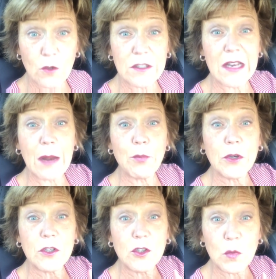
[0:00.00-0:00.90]
those that I
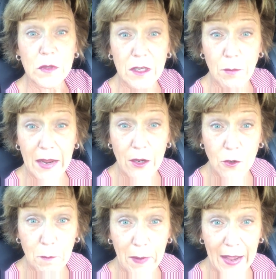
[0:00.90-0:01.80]
produce within my
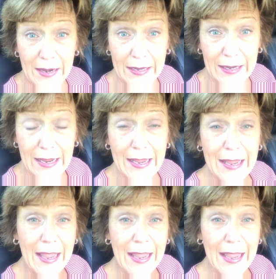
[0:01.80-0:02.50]
own body.